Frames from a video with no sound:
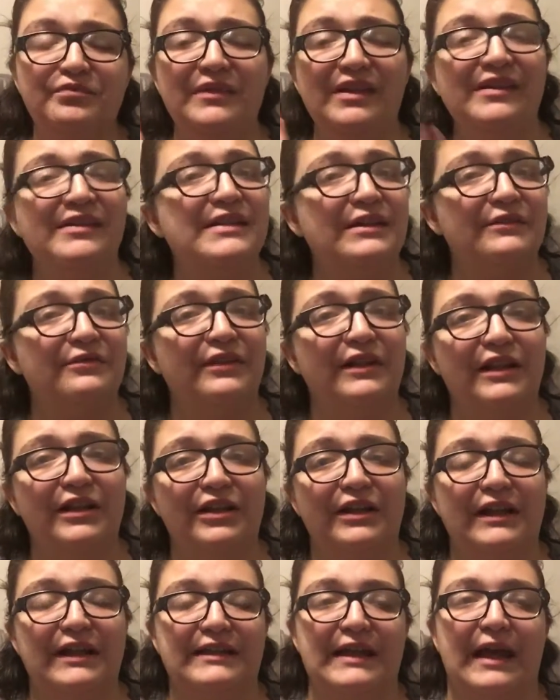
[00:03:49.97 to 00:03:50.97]
definitely
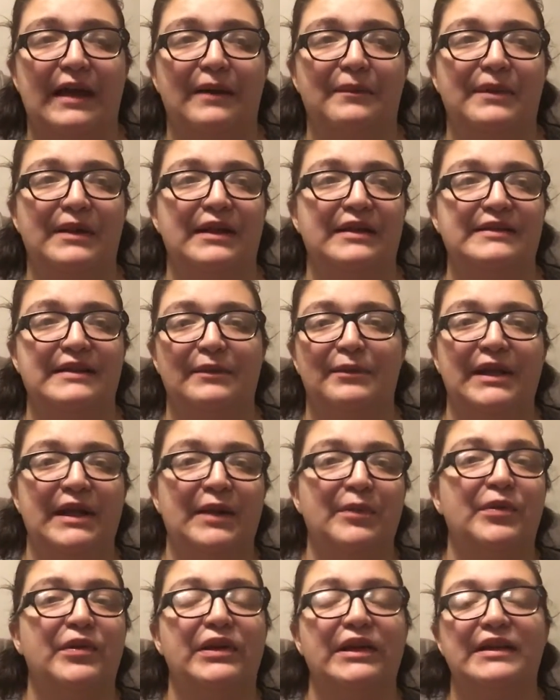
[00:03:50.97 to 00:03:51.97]
look at that because I've been
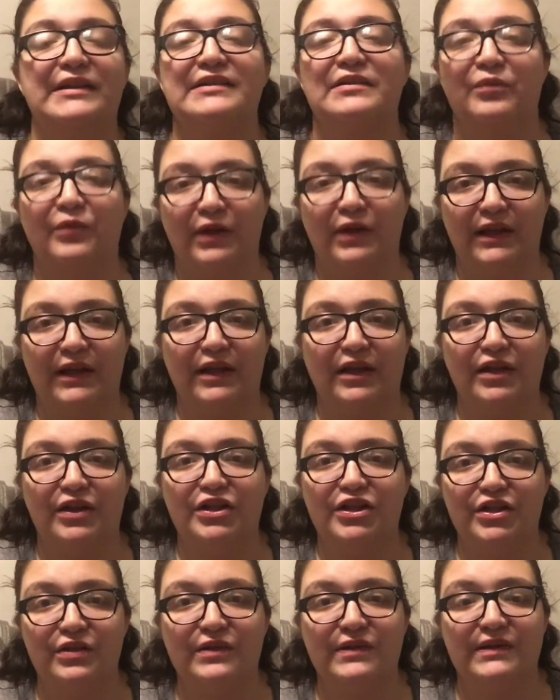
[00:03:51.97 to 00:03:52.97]
able to get some really good
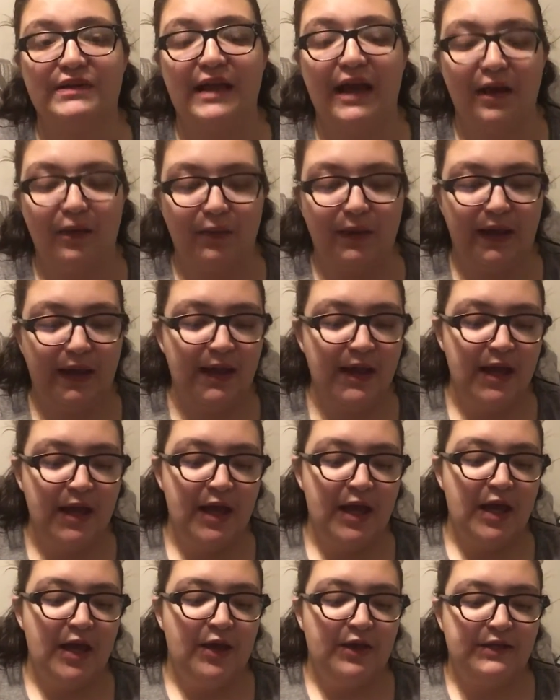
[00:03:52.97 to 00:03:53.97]
shoes that way.
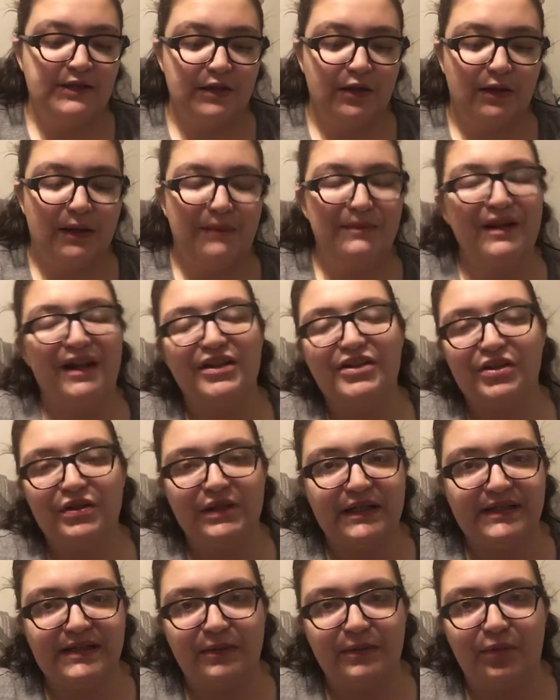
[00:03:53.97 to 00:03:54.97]
So I'm not too
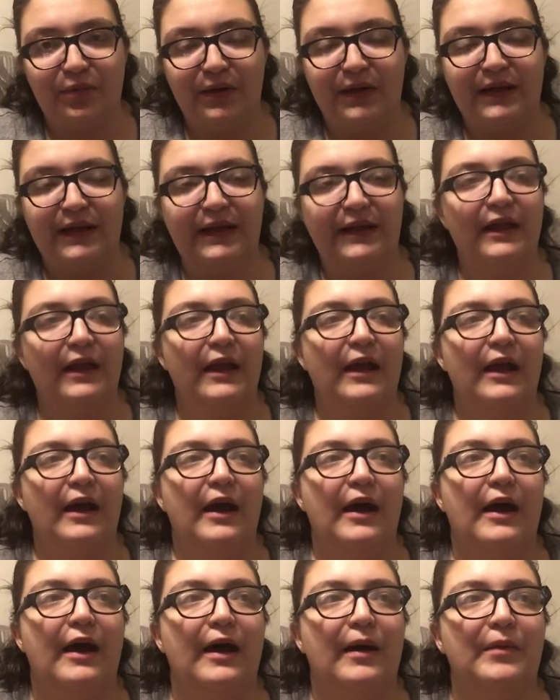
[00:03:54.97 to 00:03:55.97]
disappointed,
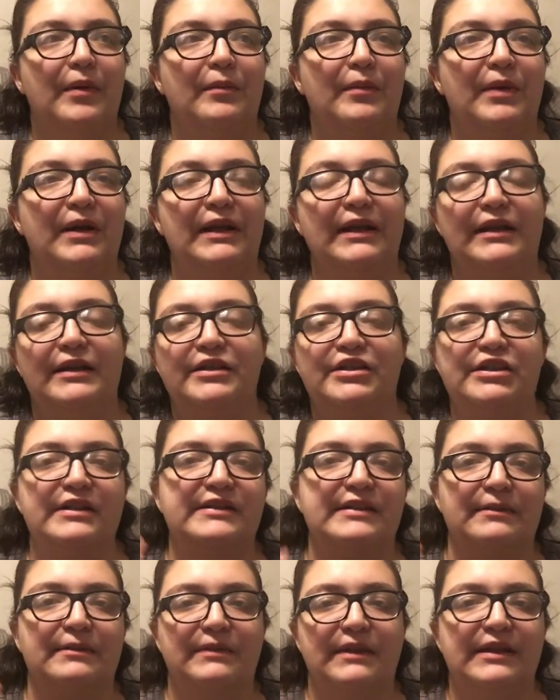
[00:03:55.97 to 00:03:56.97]
but it is just
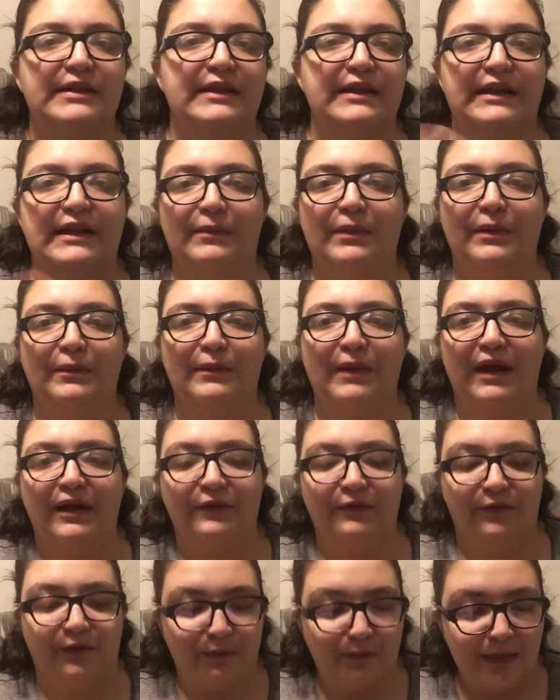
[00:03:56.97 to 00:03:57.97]
something to keep in mind
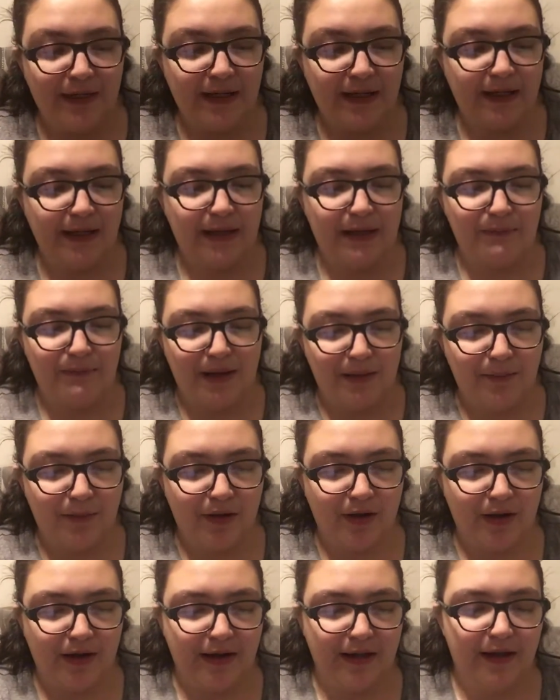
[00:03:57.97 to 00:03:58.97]
for me and my
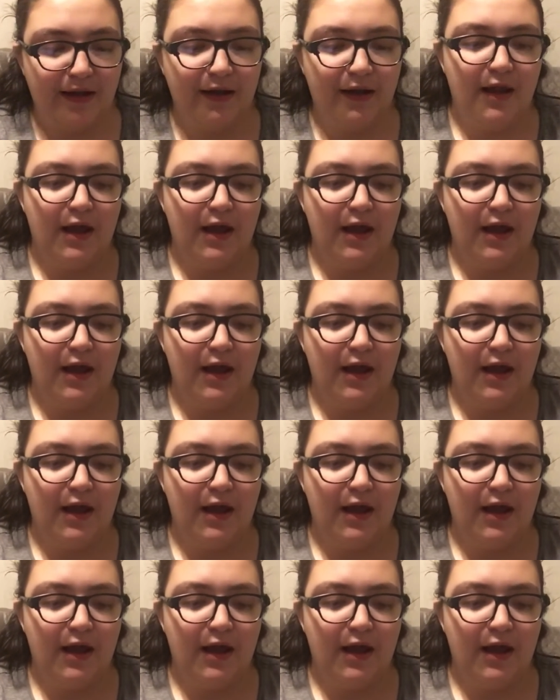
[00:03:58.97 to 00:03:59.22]
market.